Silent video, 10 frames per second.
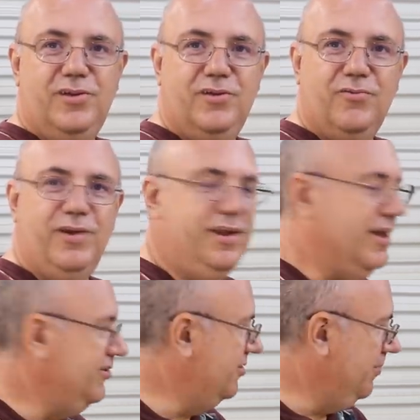you
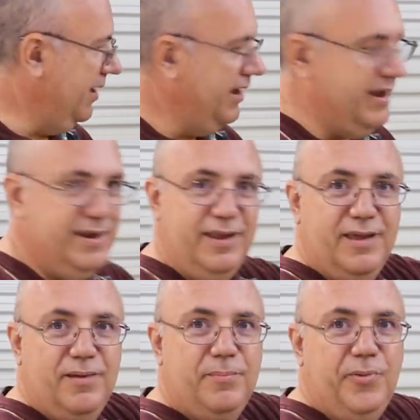recut your
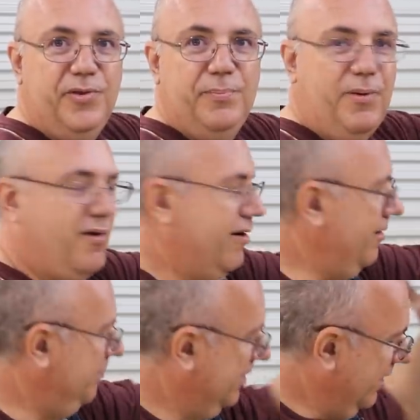blade, pull it apart,